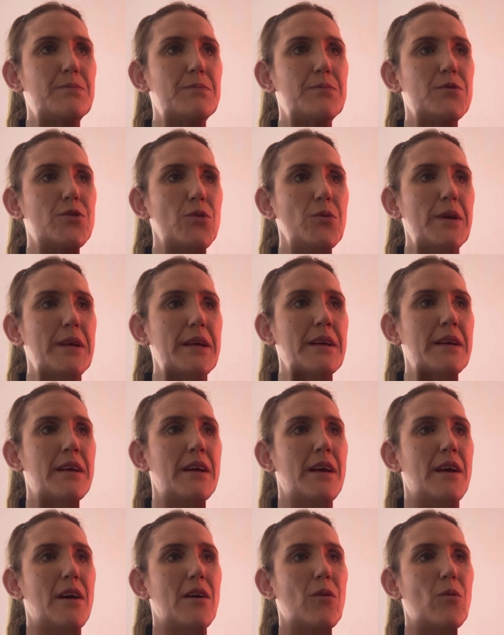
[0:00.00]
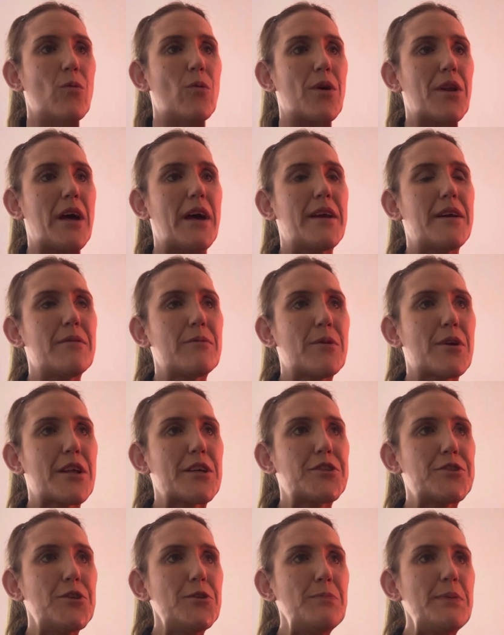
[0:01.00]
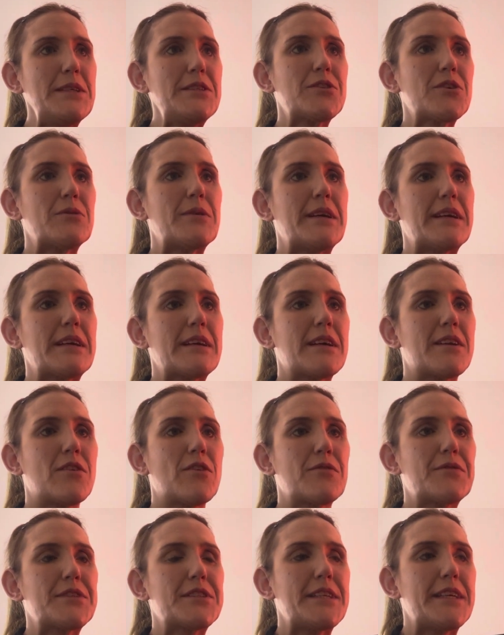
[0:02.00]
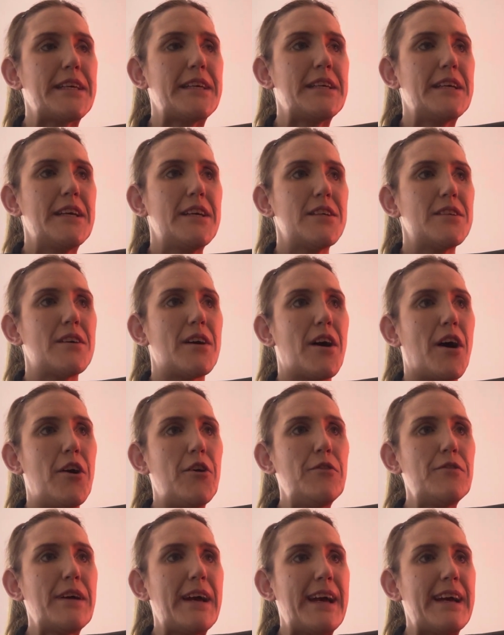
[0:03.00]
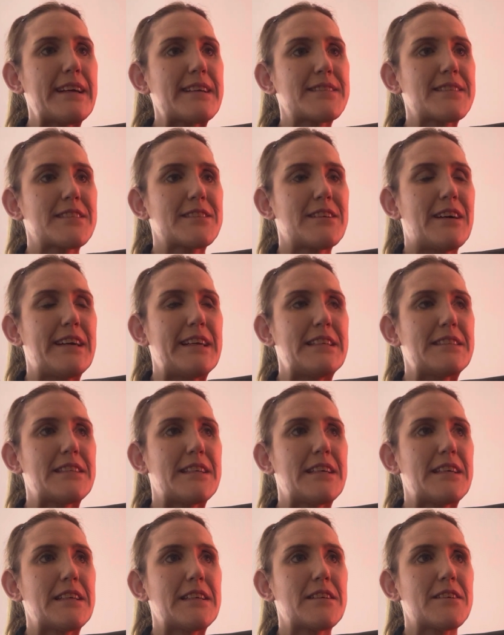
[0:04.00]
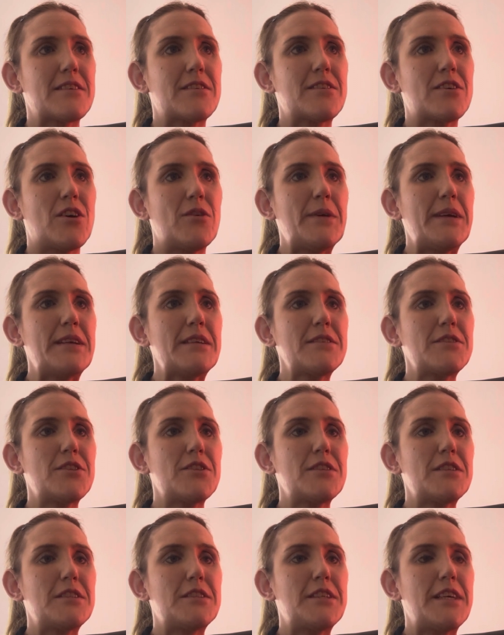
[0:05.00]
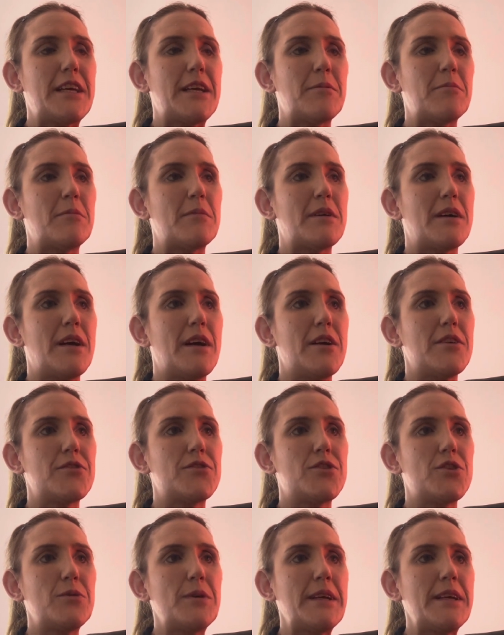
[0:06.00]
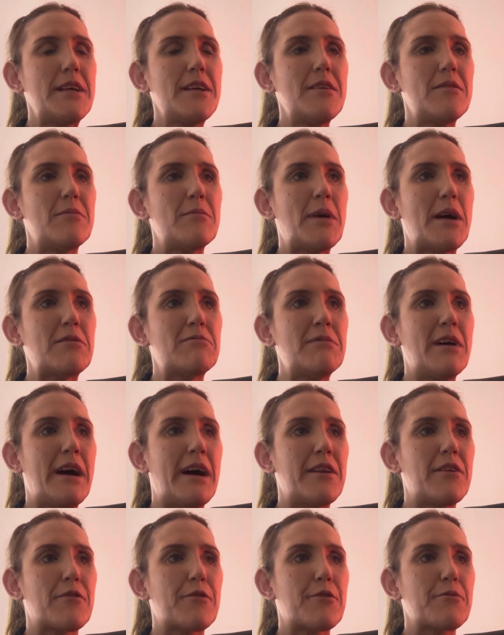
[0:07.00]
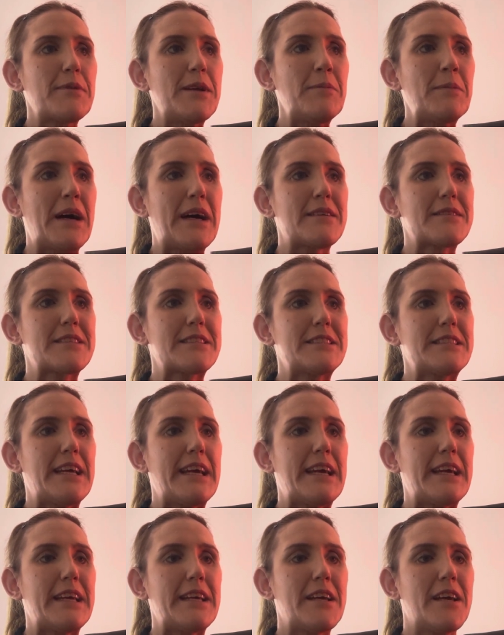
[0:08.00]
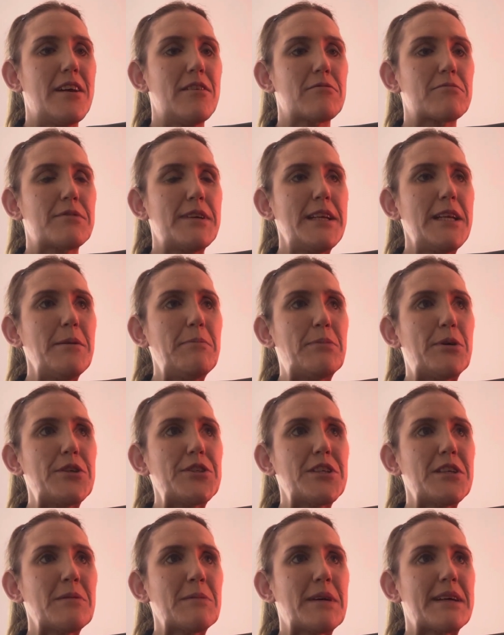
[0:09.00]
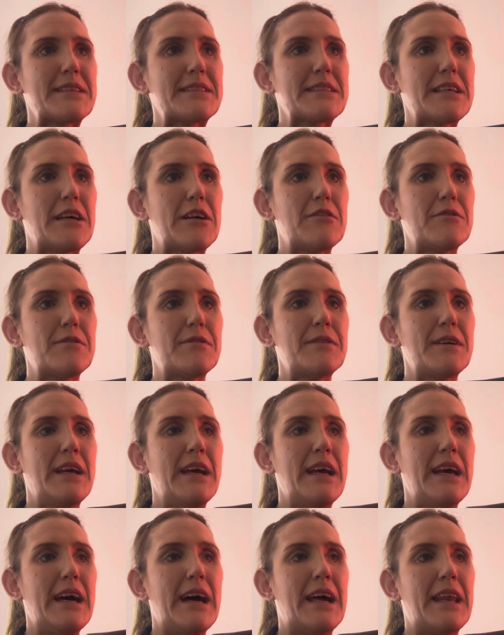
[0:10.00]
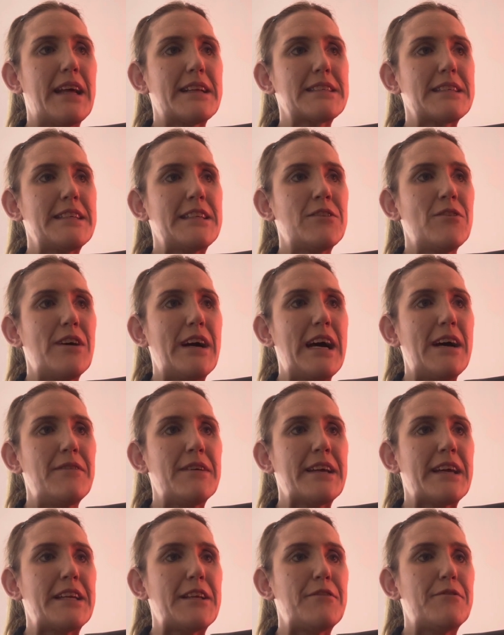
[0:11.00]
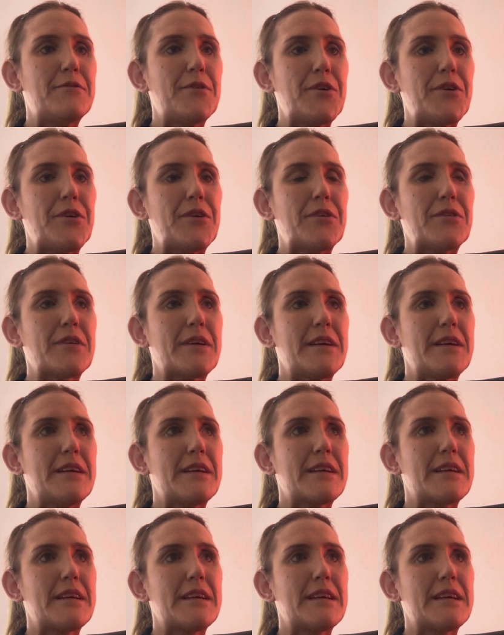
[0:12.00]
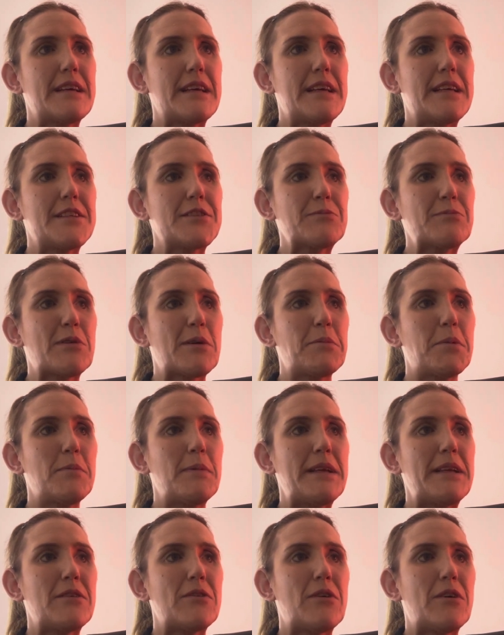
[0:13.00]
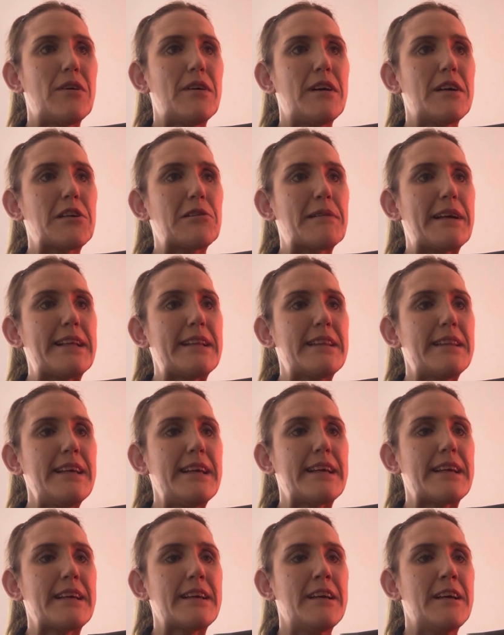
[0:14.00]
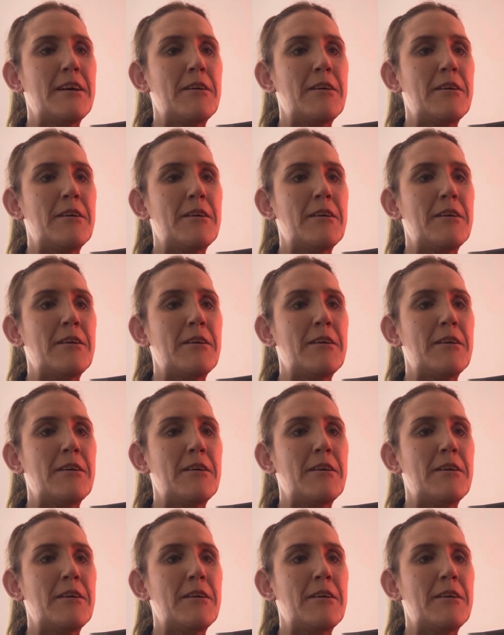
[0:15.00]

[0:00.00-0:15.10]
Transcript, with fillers: doing what I what I should be doing, and obviously over exercising, going to the gym, doing my run of three miles a day, really pushing myself, and actually not having any food is probably not a great thing.